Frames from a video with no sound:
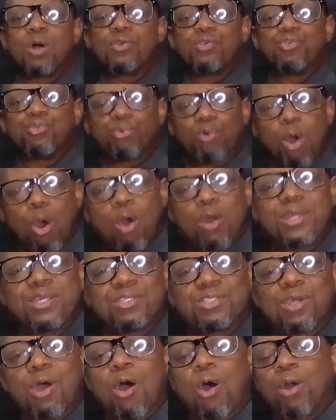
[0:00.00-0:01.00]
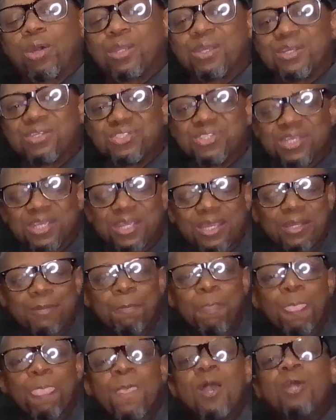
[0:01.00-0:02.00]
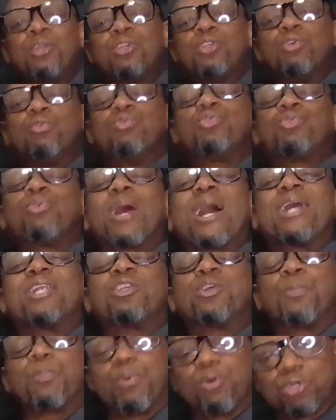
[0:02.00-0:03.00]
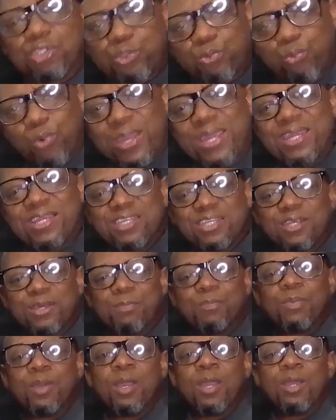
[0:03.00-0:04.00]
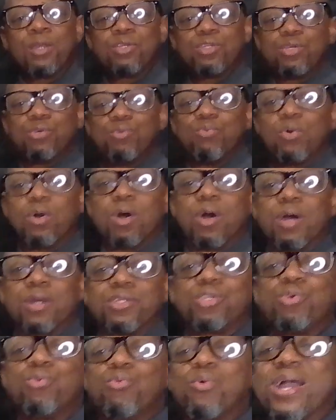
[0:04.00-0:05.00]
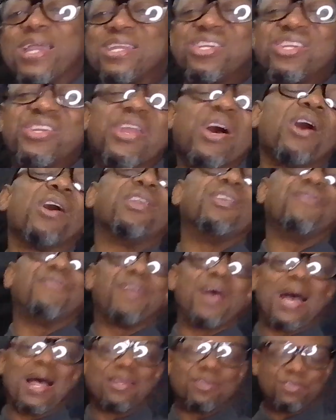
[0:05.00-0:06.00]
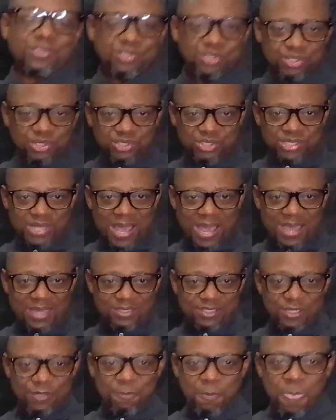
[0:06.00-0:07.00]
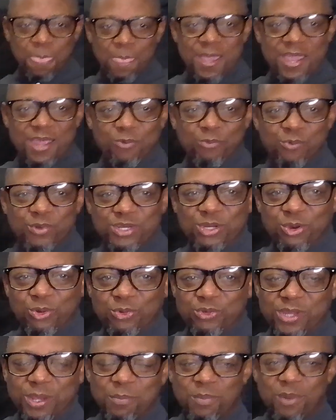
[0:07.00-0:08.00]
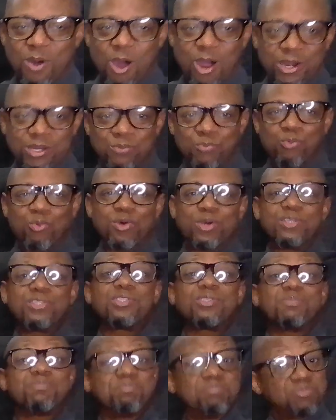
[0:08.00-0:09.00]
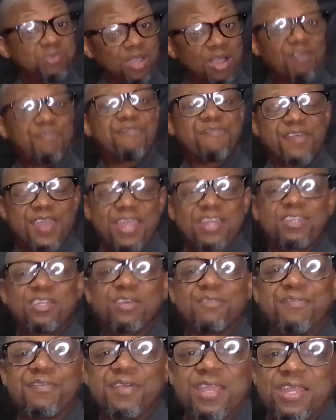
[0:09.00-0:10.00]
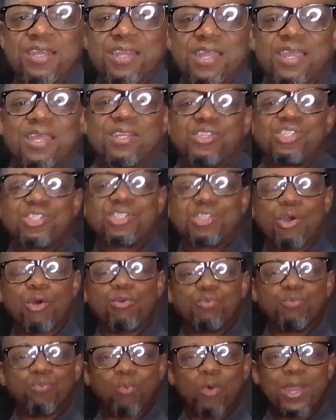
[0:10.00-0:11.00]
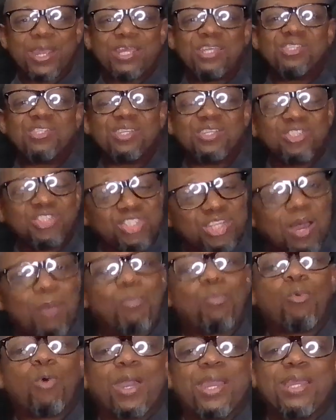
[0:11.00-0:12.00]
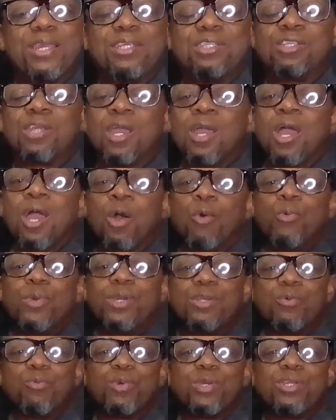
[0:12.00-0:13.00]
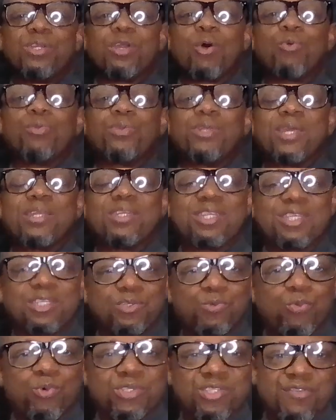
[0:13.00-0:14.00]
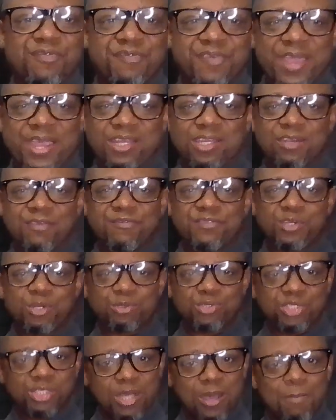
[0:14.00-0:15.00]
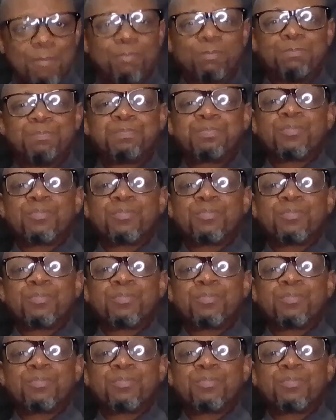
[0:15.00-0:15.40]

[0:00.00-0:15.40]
draw his audience in, to try to persuade them to a nonviolent society. And we know that Martin was effective in certain ways. In some ways, we know that this was effective to some